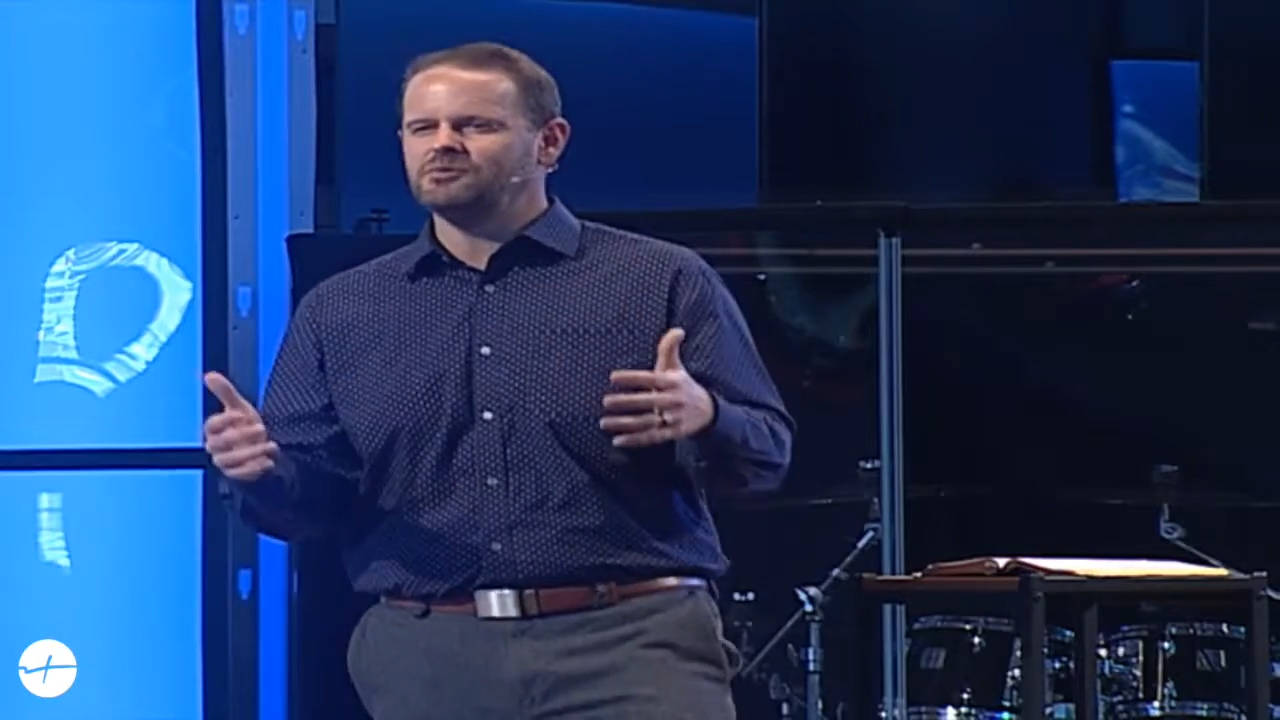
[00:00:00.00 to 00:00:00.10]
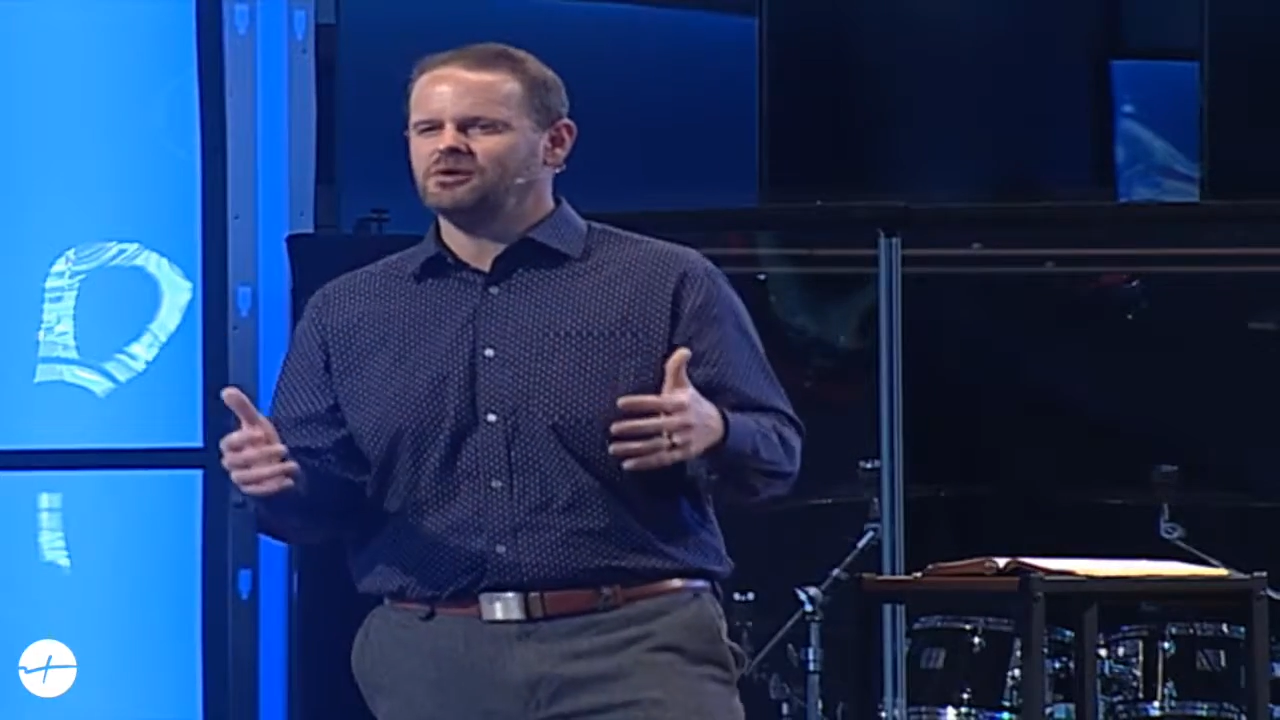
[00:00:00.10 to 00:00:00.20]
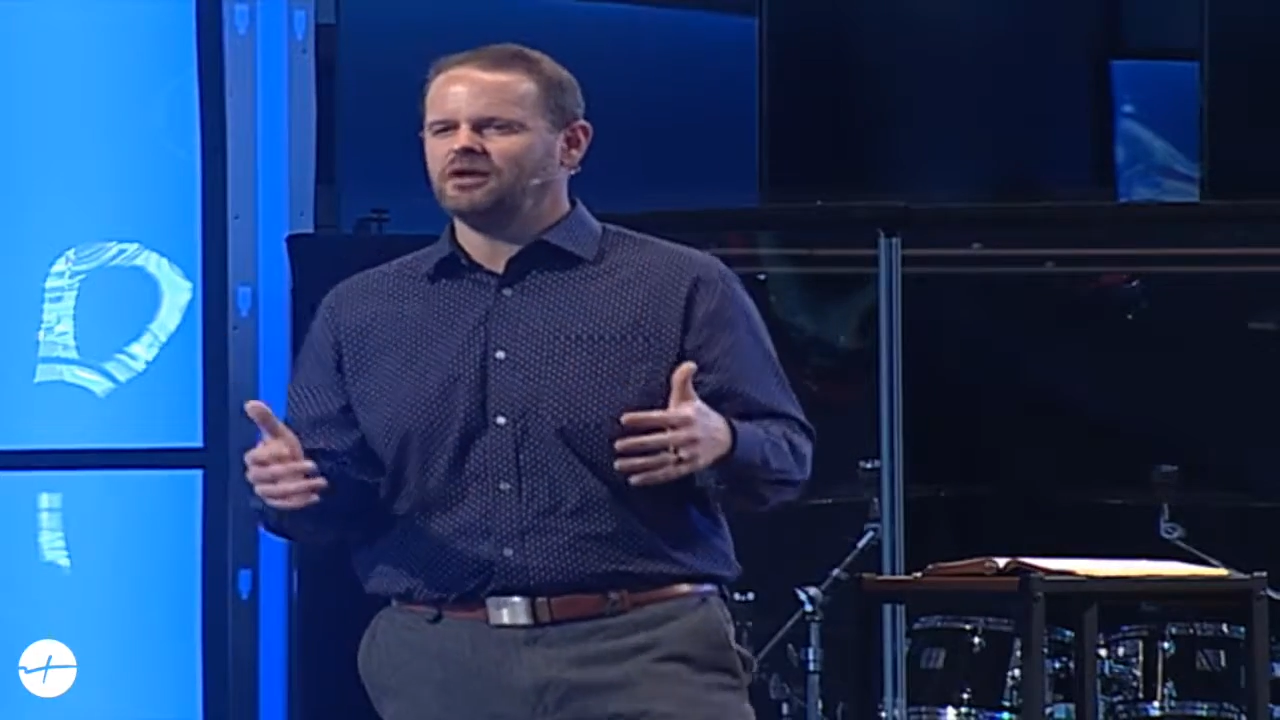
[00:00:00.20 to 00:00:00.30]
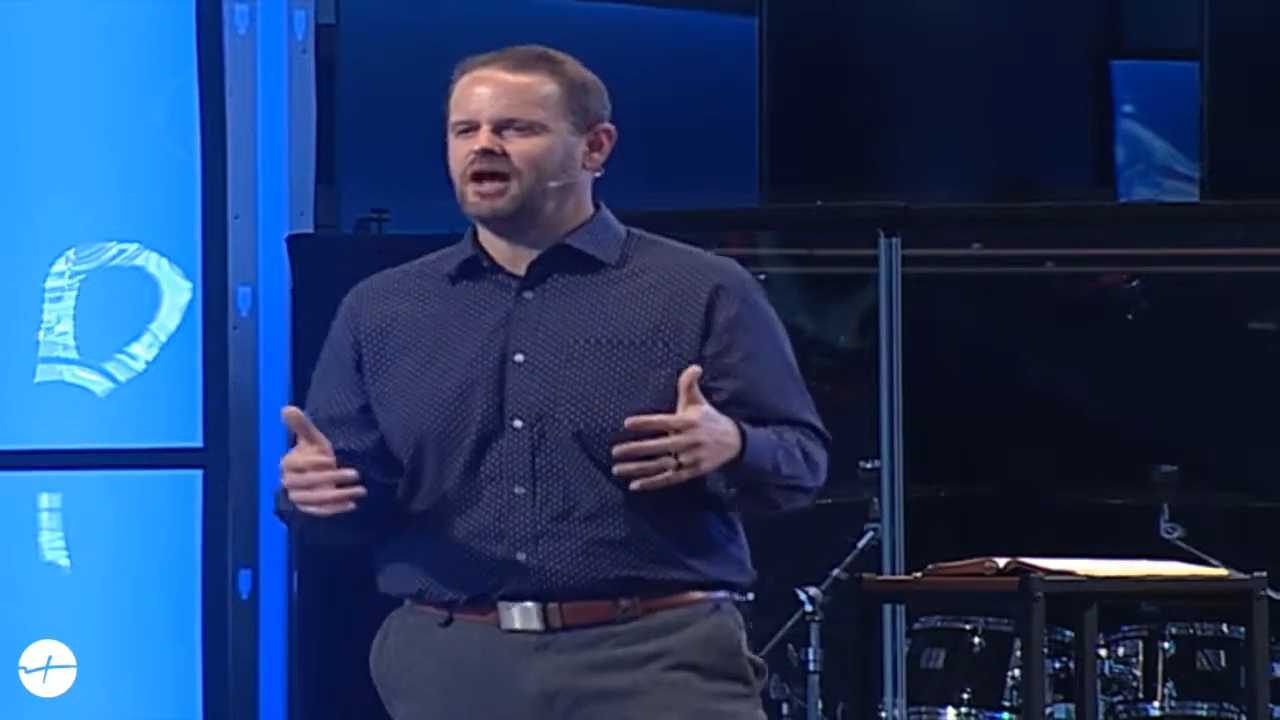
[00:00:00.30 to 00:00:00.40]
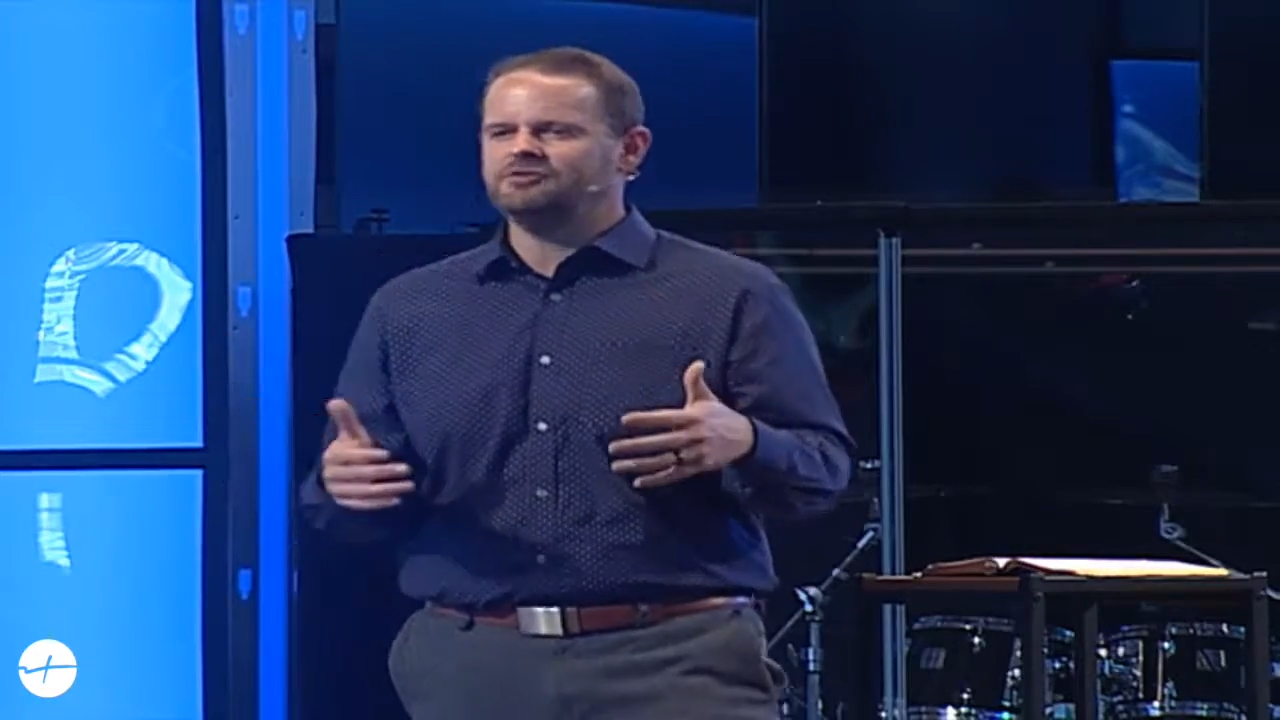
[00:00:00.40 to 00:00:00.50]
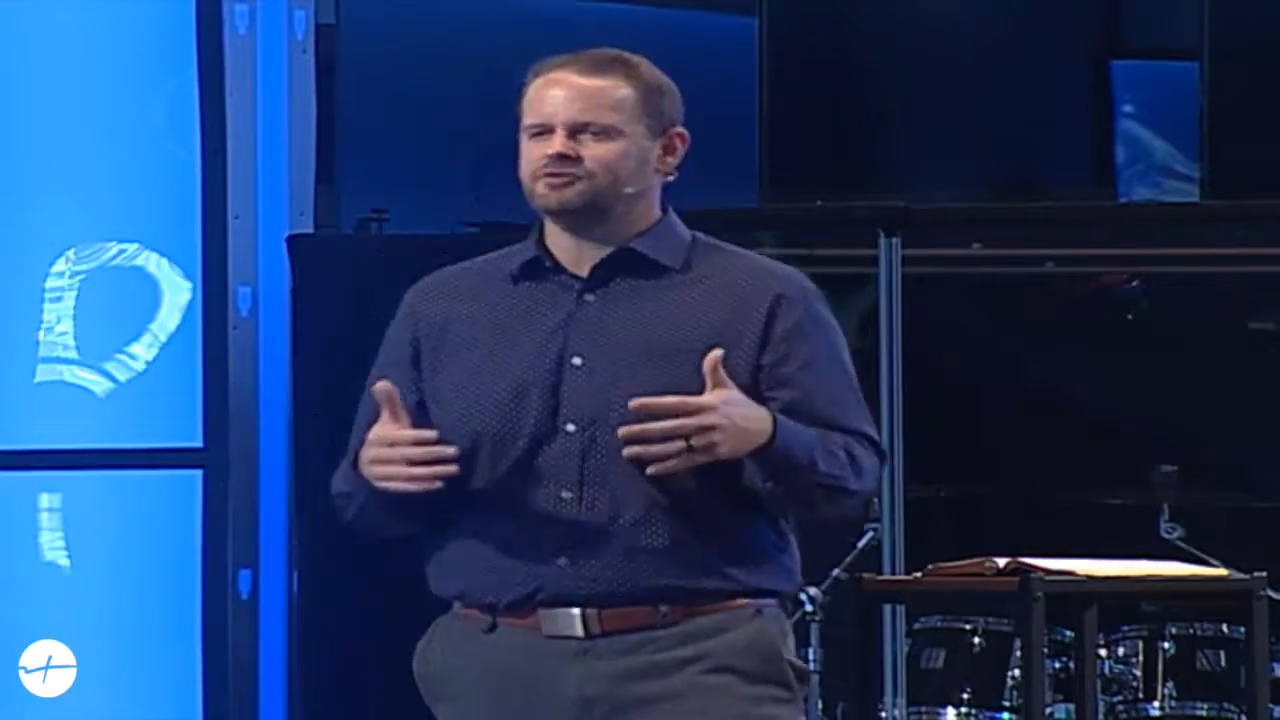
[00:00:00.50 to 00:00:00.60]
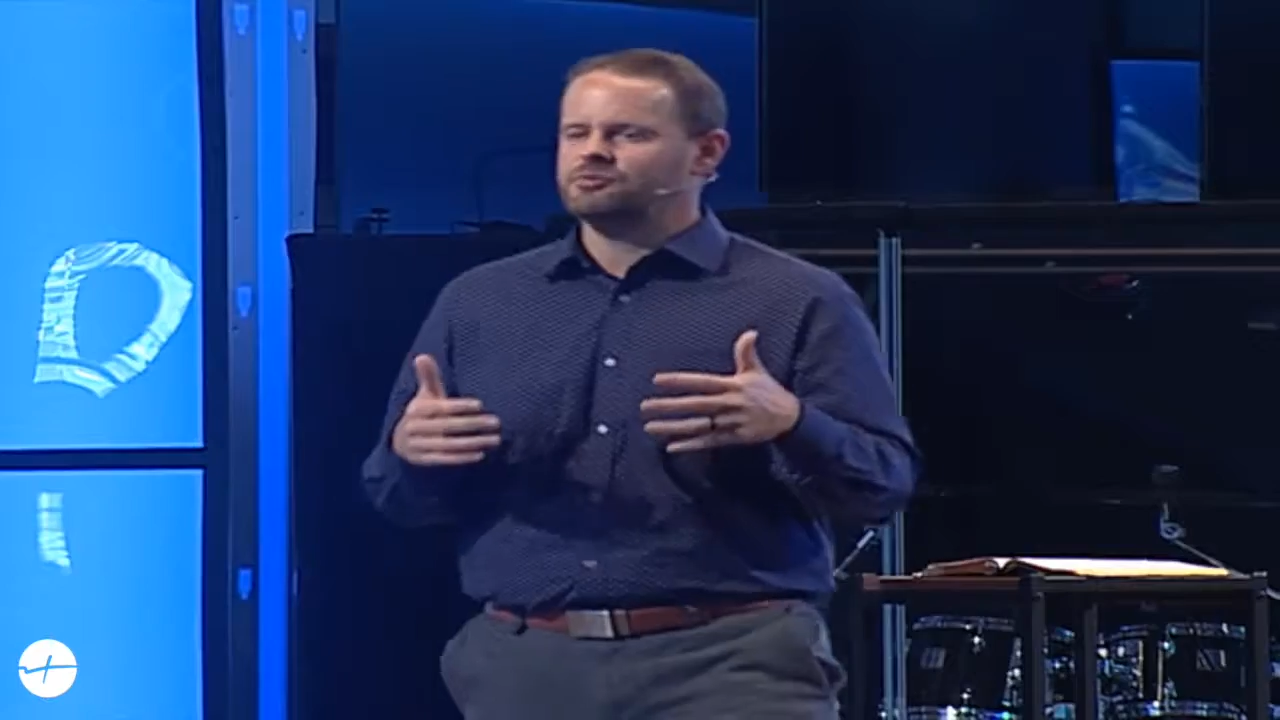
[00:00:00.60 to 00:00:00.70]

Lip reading: that we're alive,